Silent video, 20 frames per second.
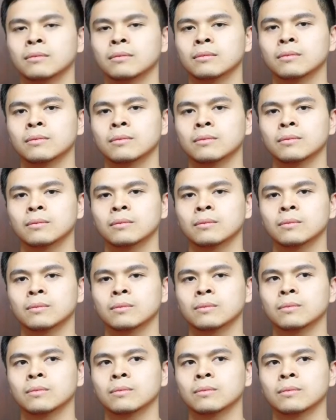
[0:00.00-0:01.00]

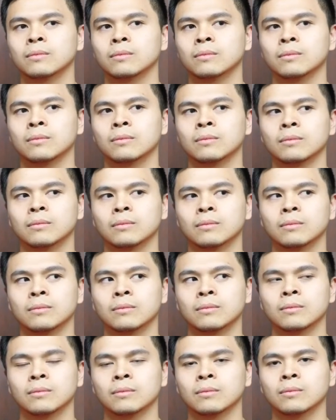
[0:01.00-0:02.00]

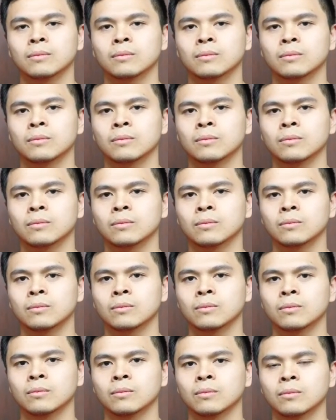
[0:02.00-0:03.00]

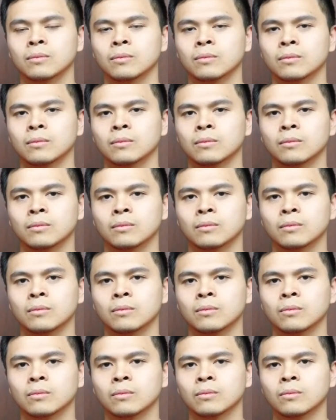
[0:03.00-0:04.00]

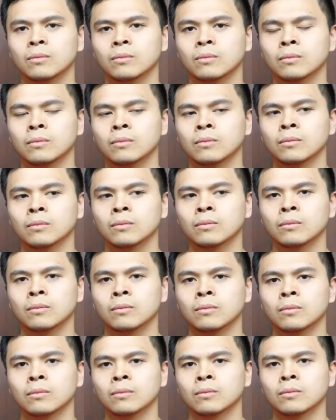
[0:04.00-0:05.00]
No words are spoken by the person on screen.